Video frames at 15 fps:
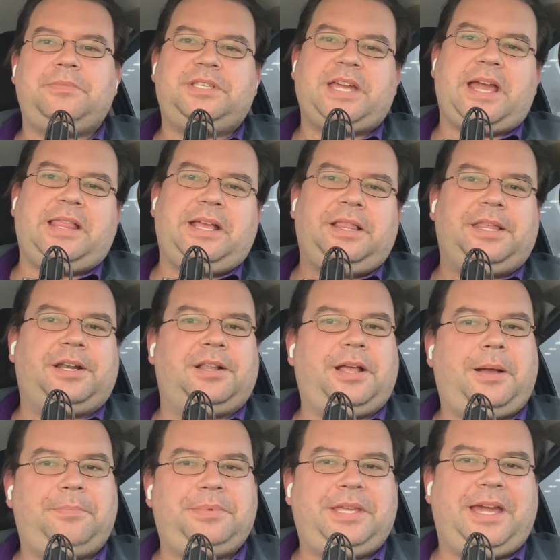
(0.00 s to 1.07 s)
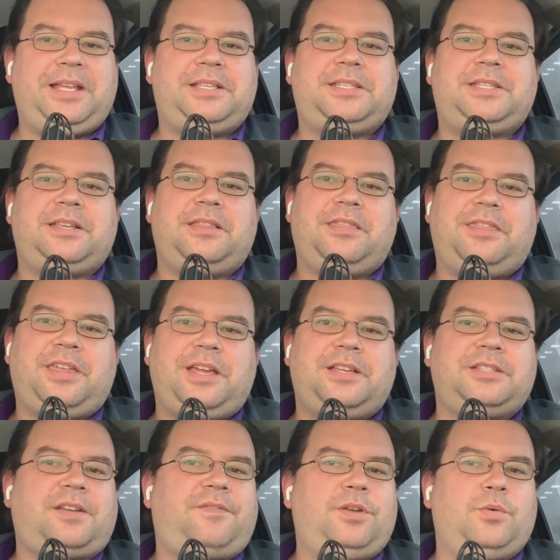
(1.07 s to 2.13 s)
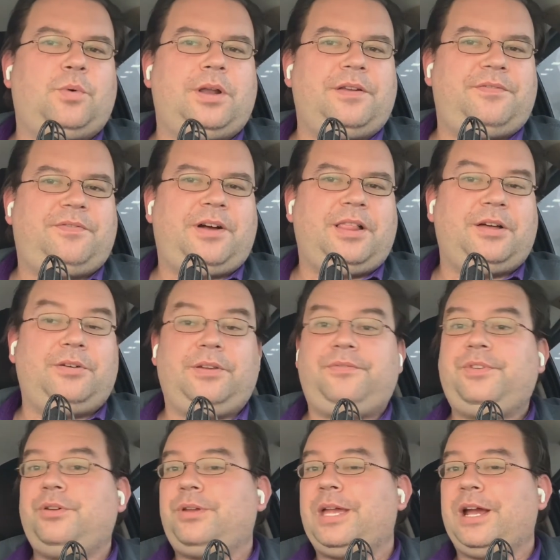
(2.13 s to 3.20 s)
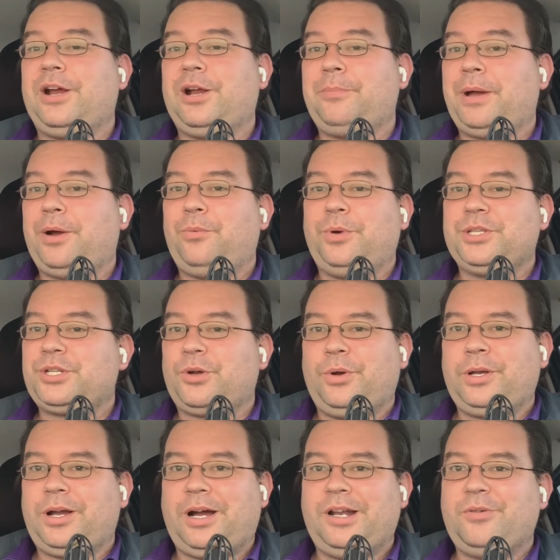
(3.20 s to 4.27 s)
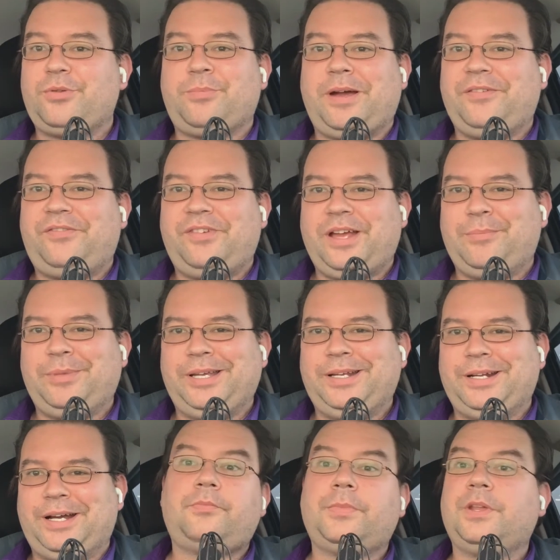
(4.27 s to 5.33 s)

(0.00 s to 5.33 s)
daily little updates and things if you want to follow, if you care about what's going on with my family and I.